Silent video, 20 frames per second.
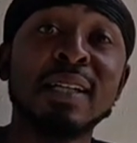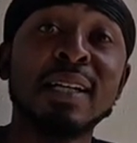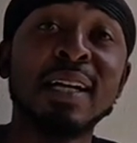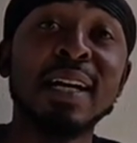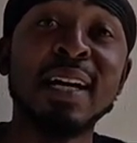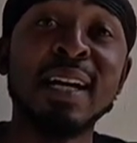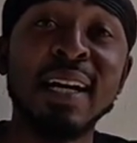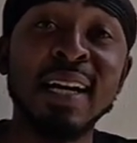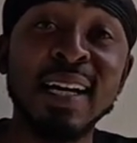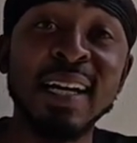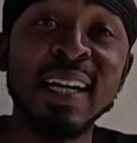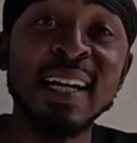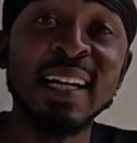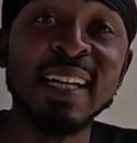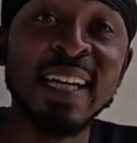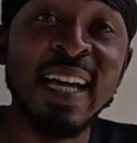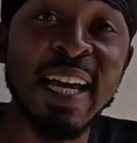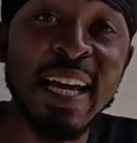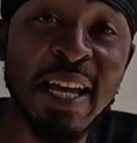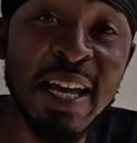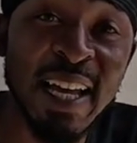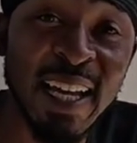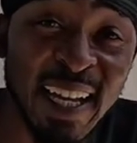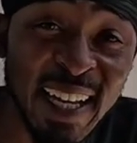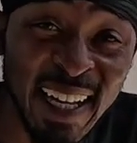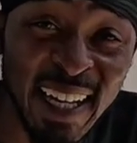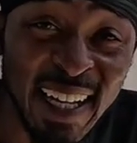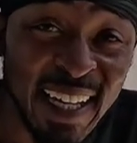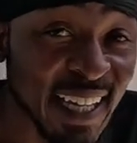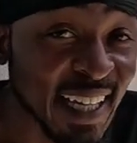
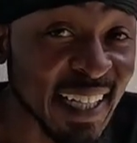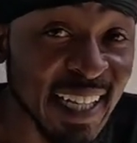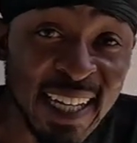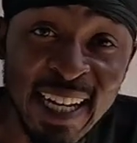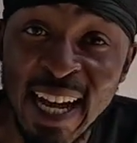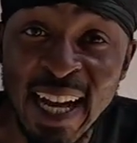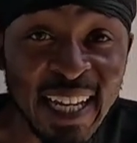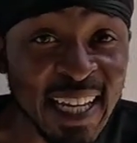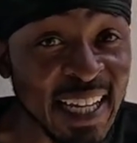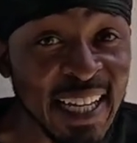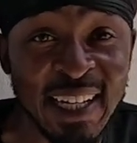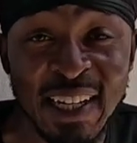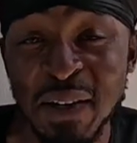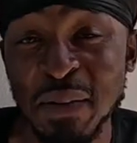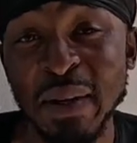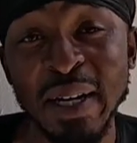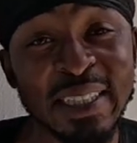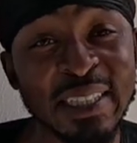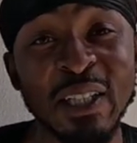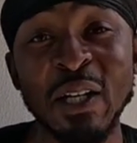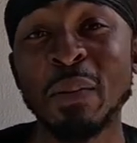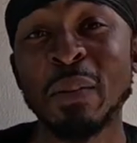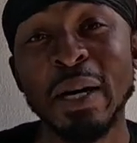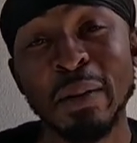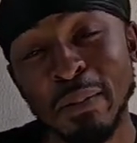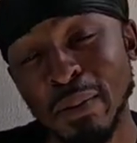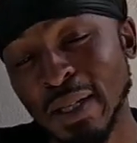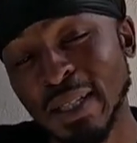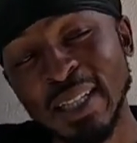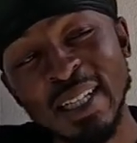They're not eating no
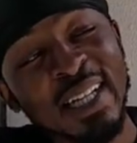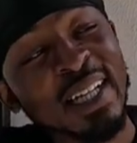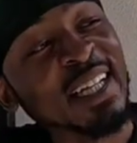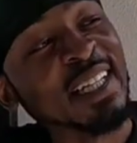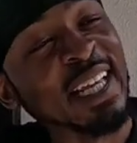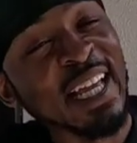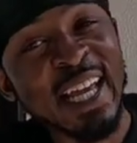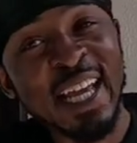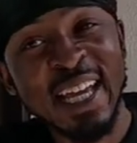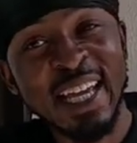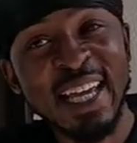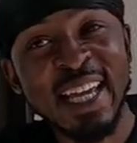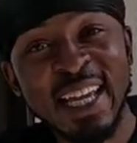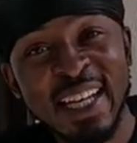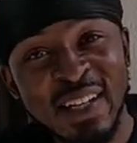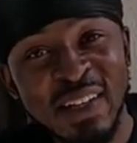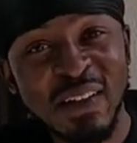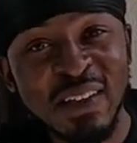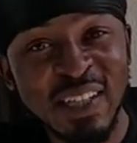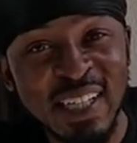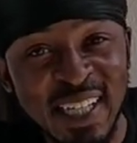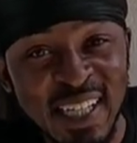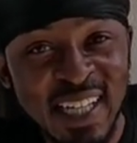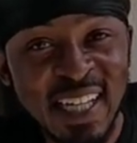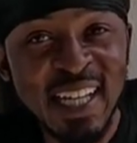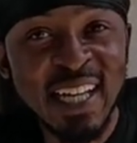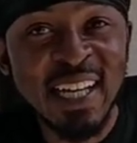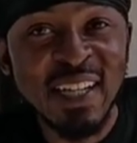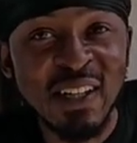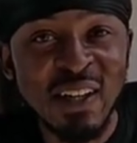matoma, brother. They ain't eating no good.
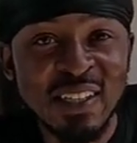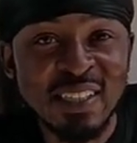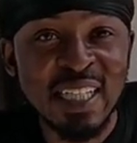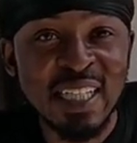No